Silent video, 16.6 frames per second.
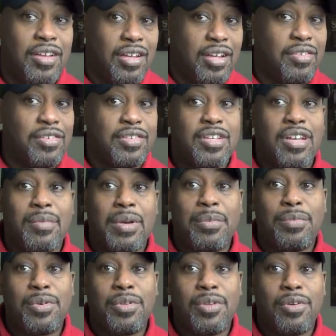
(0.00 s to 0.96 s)
Every time I
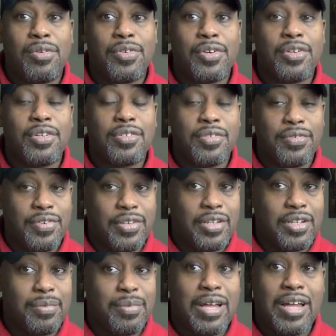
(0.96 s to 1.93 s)
pull over to
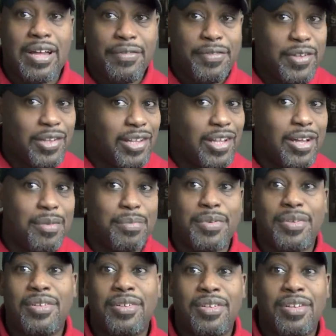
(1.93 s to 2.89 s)
fill up, I fill up.
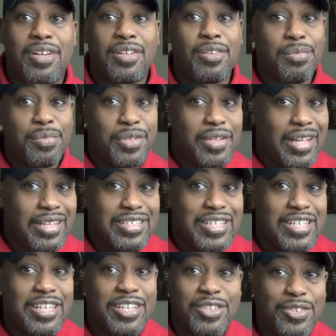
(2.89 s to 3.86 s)
I don't put like
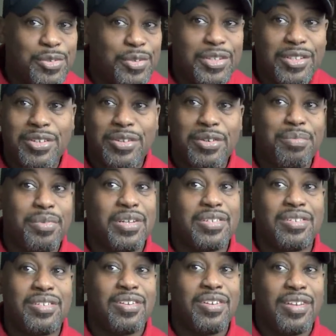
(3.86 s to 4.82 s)
10, 20, 30
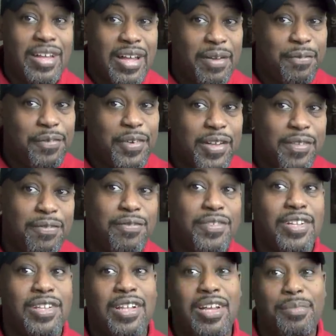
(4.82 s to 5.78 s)
bucks in there. I fucking
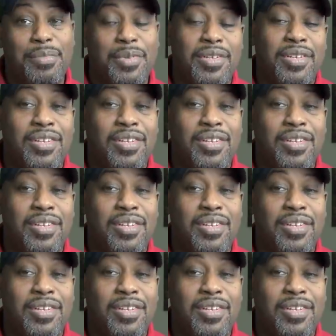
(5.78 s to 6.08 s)
fill up.